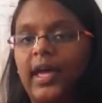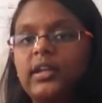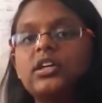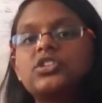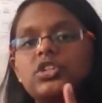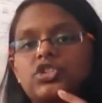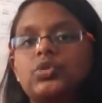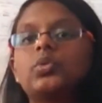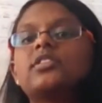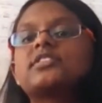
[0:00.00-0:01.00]
that a
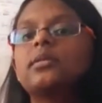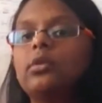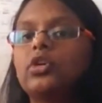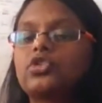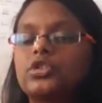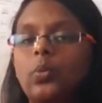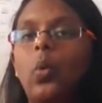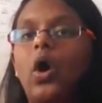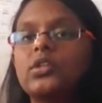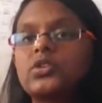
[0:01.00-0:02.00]
tissue is similar to the
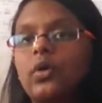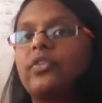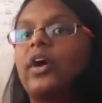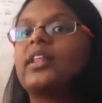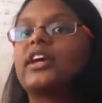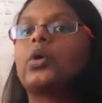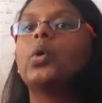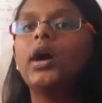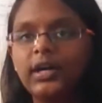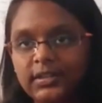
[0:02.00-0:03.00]
walls of our
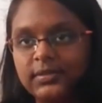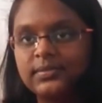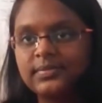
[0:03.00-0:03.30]
Lego hut.